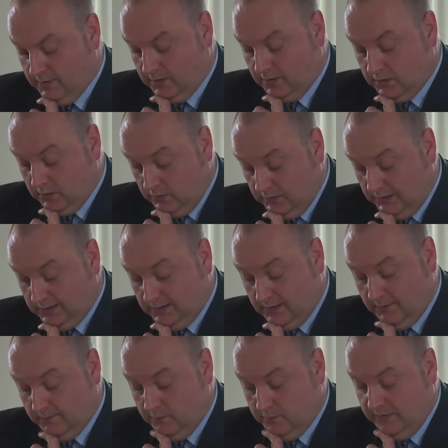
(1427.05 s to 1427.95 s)
including
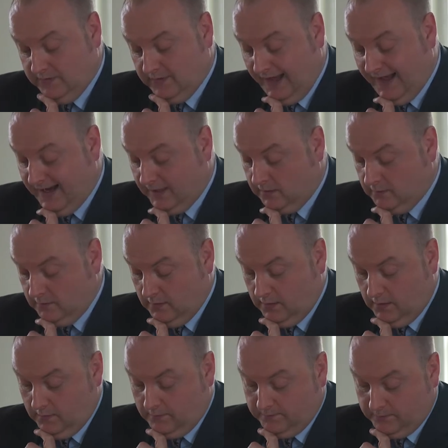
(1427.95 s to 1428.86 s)
the infamous Act
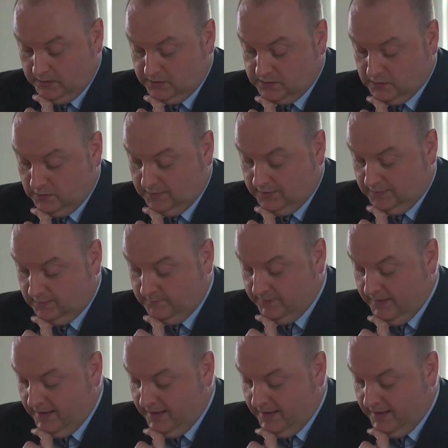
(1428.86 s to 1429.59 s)
of Free Choice,